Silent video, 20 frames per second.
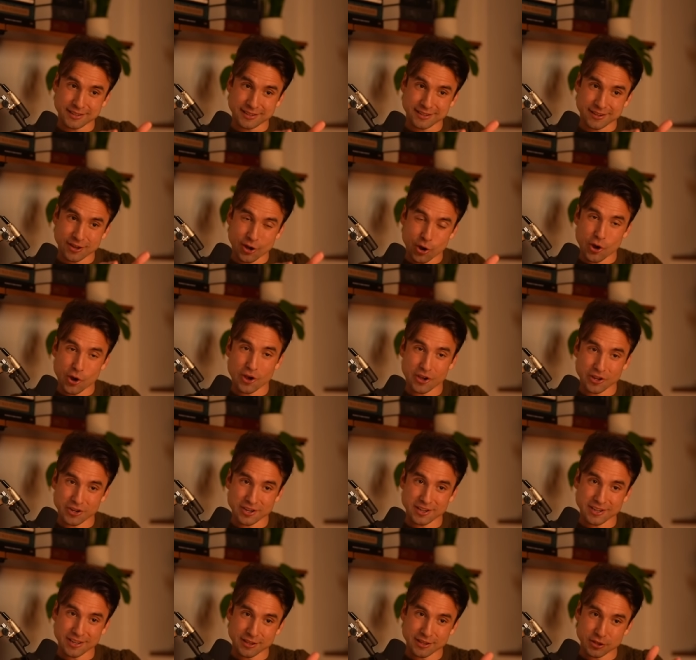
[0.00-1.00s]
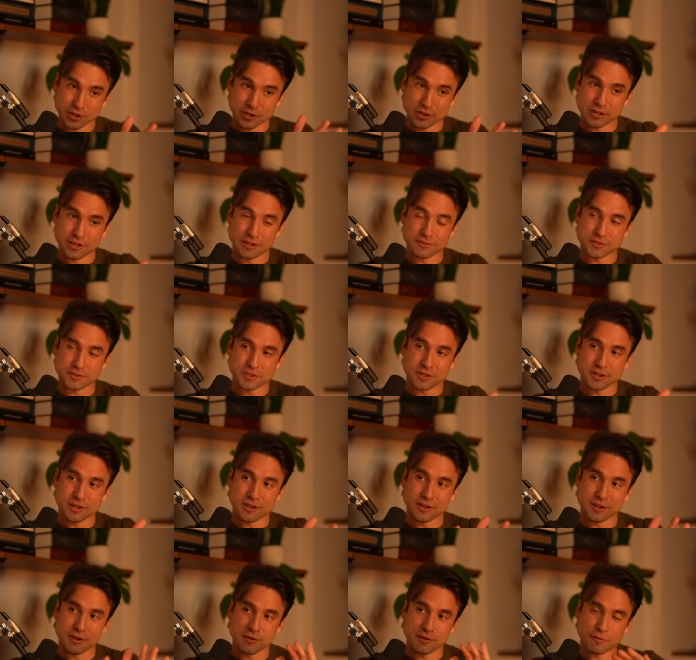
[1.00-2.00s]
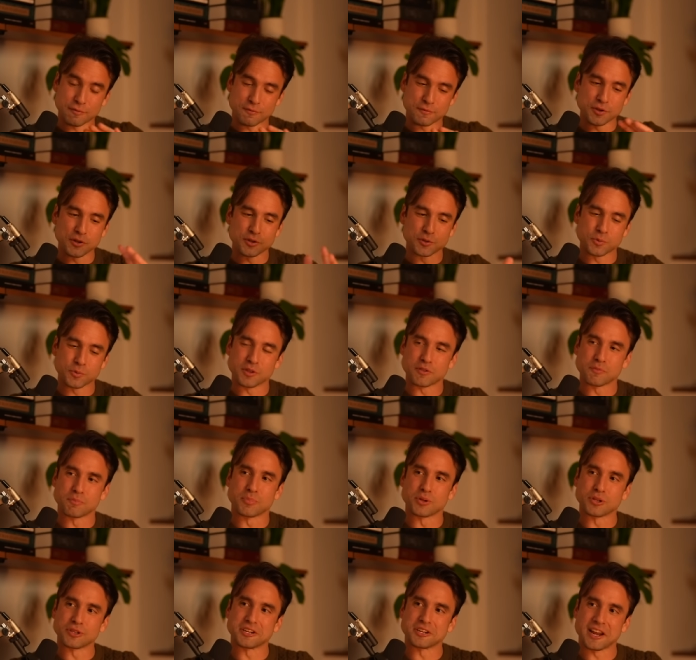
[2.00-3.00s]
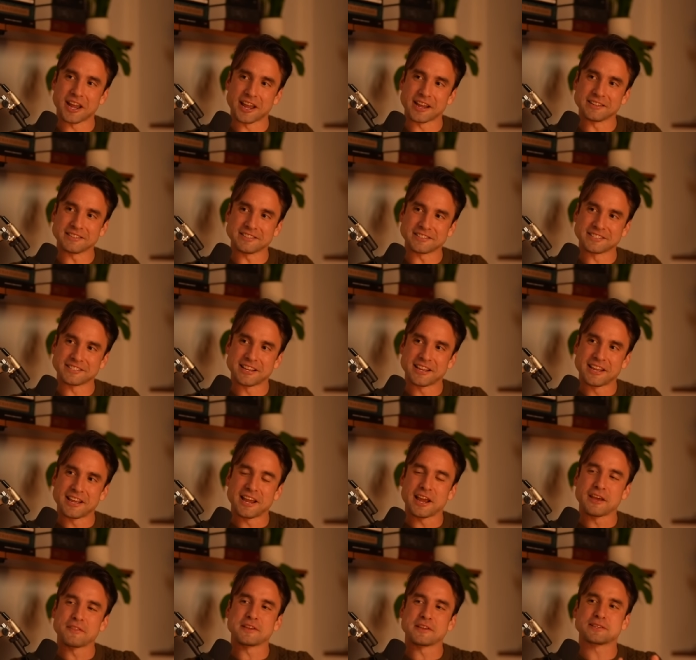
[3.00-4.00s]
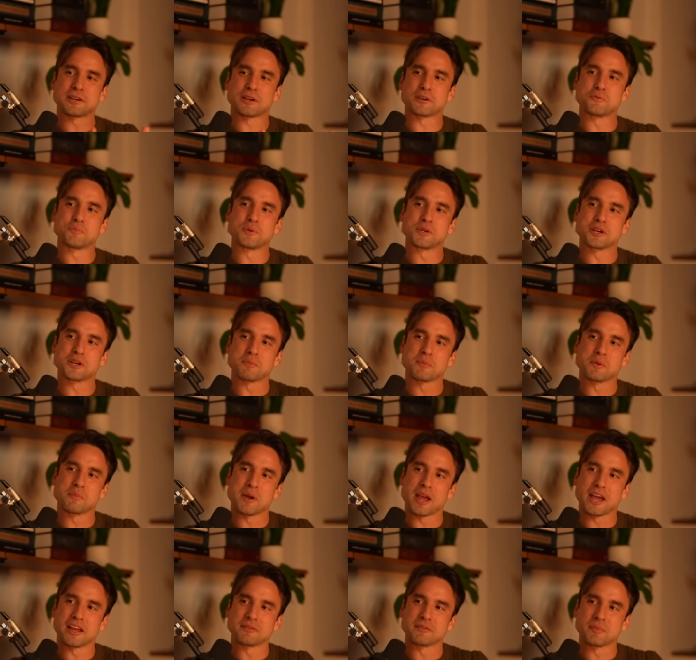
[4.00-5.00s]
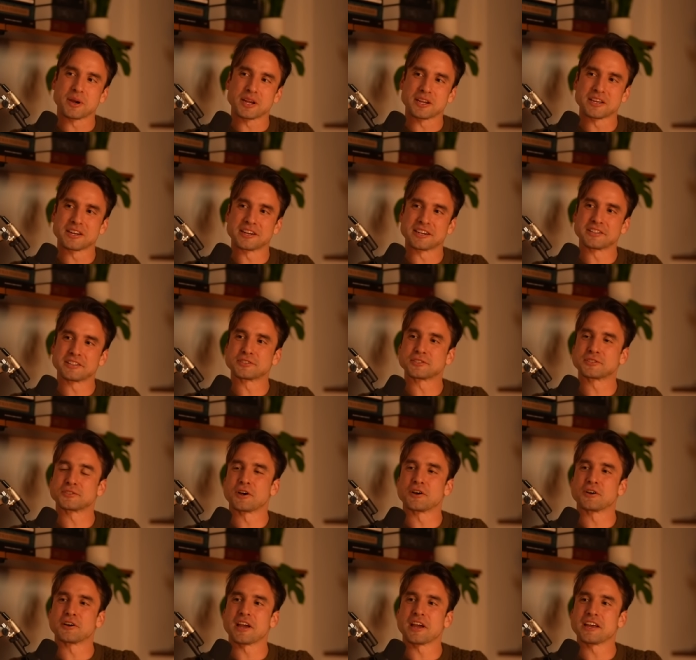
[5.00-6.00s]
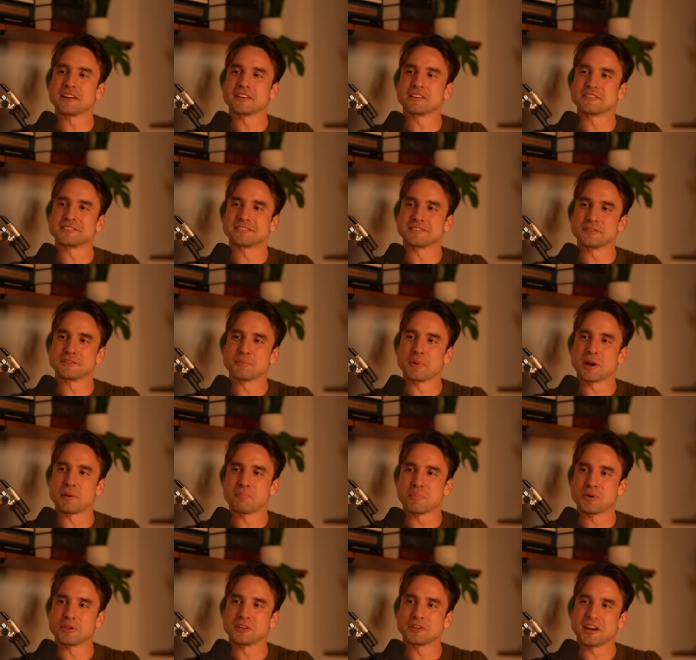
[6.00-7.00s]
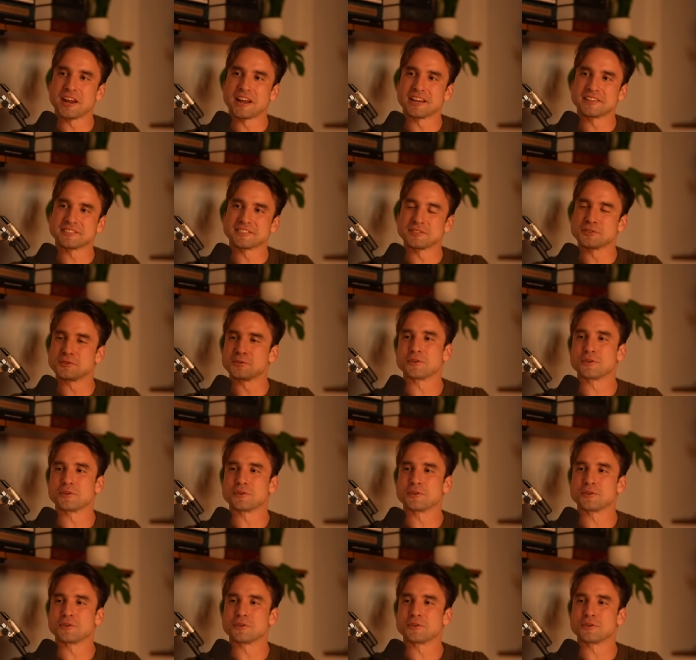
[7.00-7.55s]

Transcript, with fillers: on the gloves filled with bullet ants, and that's how you become a man by getting stung endlessly by bullet ants, and you do